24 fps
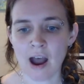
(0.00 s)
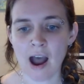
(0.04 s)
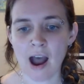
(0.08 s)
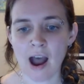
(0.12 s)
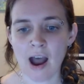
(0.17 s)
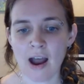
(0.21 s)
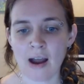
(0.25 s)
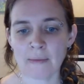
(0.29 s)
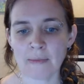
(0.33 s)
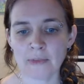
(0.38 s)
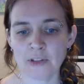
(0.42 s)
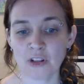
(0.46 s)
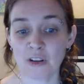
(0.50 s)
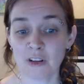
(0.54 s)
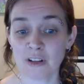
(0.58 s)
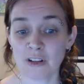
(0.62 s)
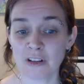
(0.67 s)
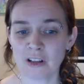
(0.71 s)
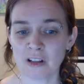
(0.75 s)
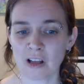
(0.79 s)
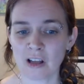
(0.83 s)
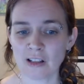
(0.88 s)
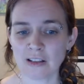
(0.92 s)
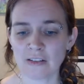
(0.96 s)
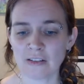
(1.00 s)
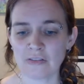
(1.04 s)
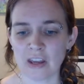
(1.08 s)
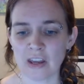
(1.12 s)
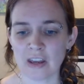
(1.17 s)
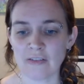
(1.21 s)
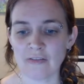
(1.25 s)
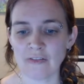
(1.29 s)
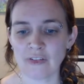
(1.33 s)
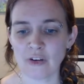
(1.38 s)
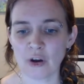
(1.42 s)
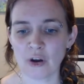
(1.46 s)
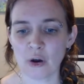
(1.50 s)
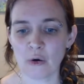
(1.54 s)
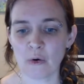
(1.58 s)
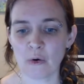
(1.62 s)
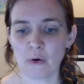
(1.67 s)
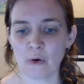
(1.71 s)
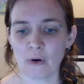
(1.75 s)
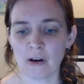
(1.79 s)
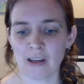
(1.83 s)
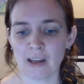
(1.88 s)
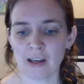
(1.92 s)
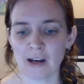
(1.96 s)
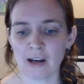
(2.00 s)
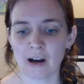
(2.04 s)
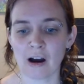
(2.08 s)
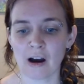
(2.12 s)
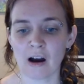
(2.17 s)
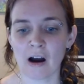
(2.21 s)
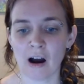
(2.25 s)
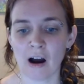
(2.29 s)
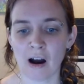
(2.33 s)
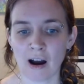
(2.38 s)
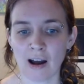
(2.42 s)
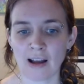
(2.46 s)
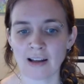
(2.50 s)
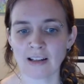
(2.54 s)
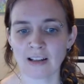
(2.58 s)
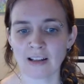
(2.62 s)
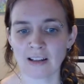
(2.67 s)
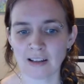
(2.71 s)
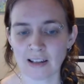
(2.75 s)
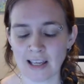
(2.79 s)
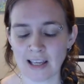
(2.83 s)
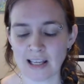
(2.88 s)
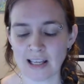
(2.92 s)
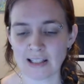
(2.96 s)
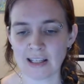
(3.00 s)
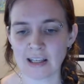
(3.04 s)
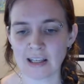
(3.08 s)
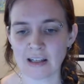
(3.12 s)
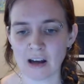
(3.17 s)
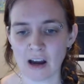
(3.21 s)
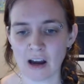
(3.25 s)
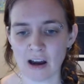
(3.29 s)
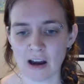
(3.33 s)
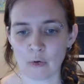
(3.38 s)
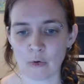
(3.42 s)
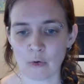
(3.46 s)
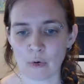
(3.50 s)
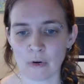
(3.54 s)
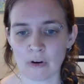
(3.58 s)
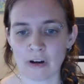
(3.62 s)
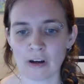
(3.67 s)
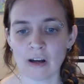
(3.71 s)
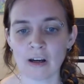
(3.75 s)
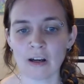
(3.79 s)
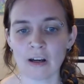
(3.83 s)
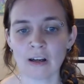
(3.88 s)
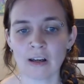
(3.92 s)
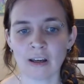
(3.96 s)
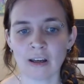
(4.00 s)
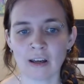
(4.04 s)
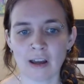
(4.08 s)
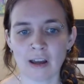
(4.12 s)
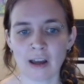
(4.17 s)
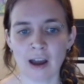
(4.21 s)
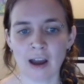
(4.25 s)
So there's lots of info on glazy.org,